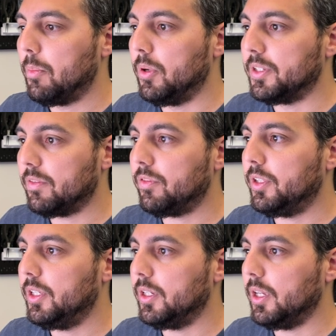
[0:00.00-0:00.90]
but
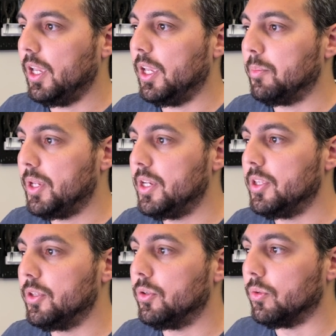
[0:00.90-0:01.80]
definitely a P D
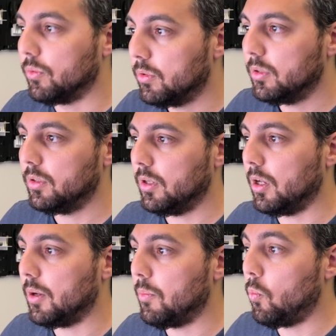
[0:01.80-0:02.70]
U
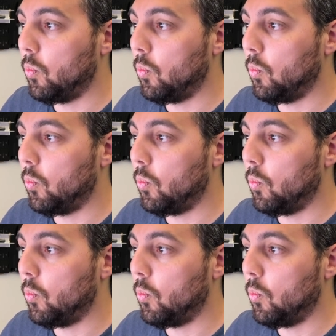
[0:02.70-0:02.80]
Um,